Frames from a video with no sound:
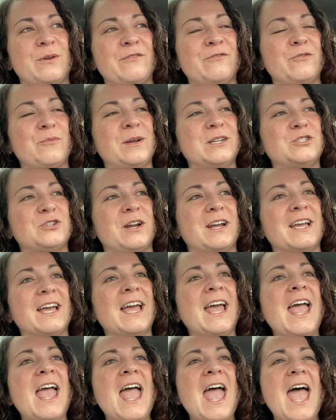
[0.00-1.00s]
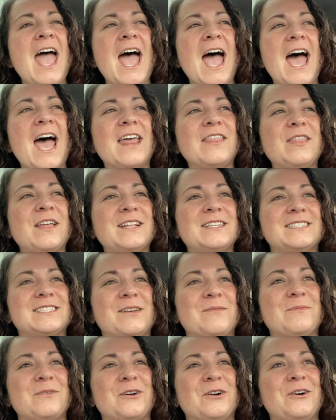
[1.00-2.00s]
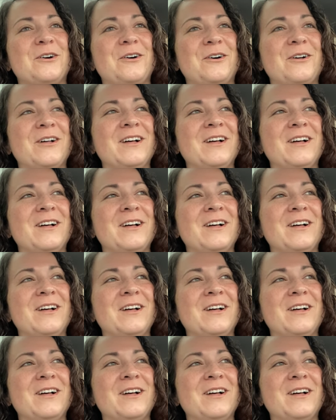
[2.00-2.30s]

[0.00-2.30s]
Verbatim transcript: waiting for my drink, and then some girl